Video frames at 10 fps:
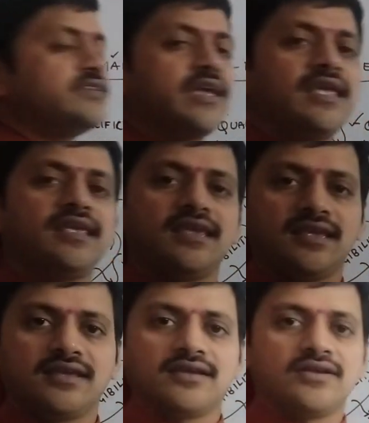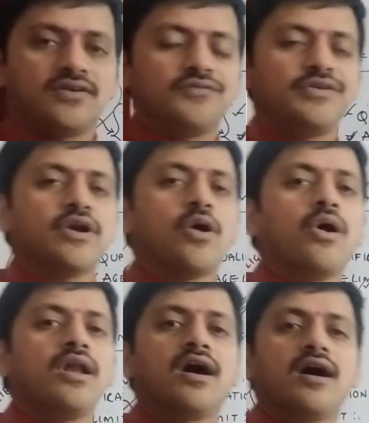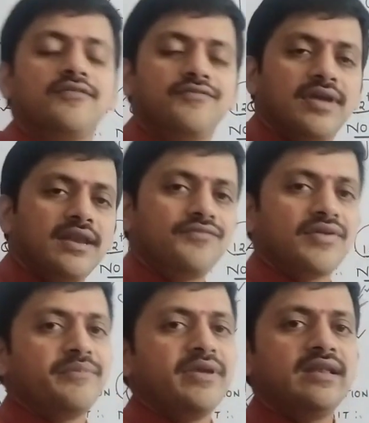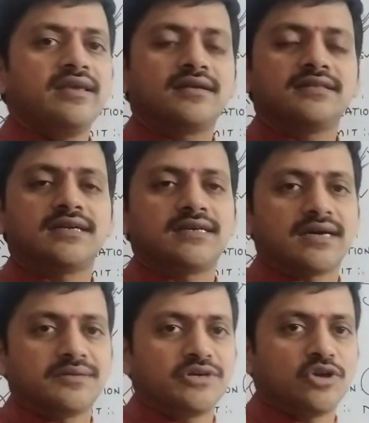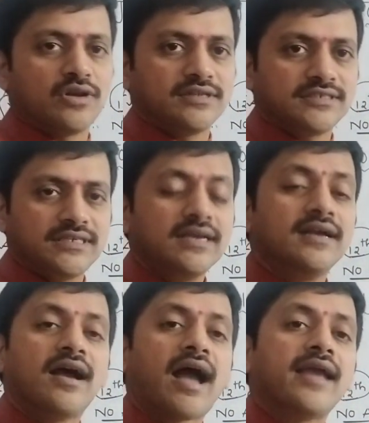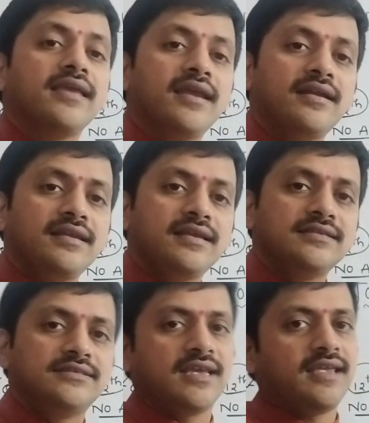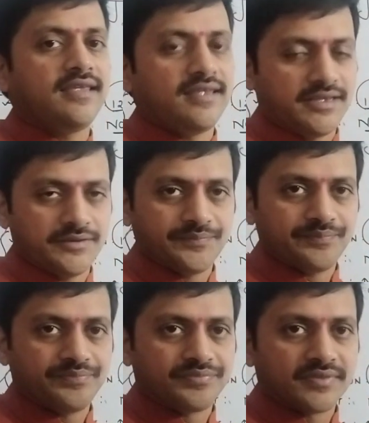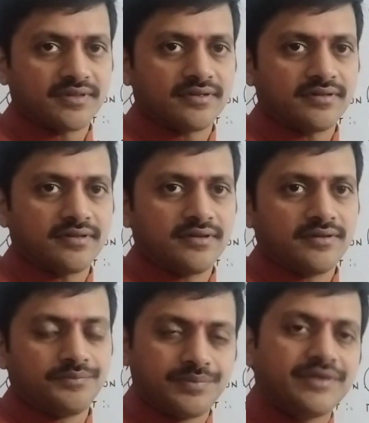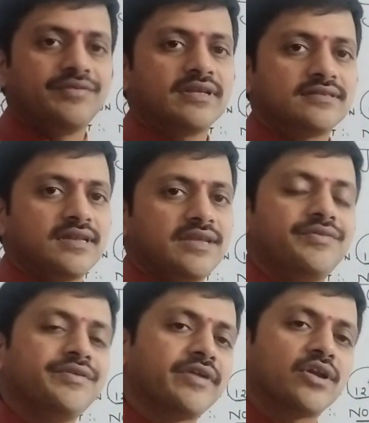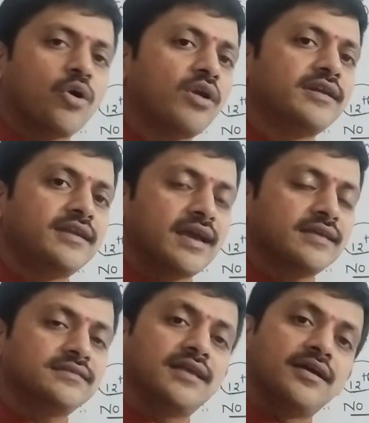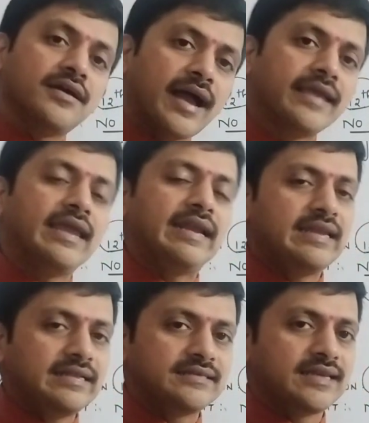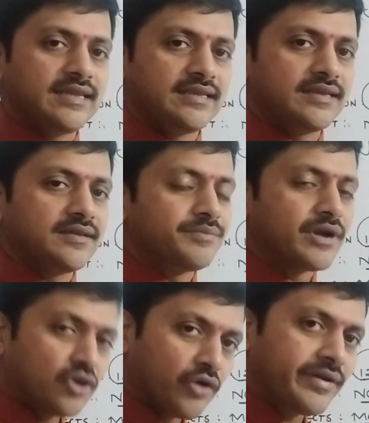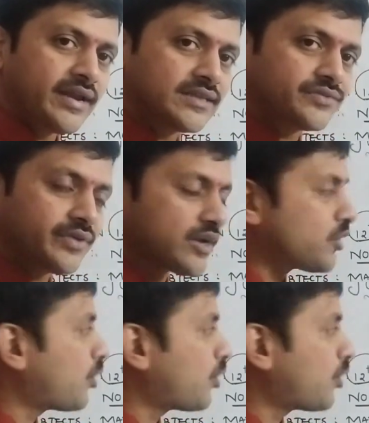JEE. We all are very familiar the terminology IIT JEE. Previously we were called it as IIT JEE, but nowadays we are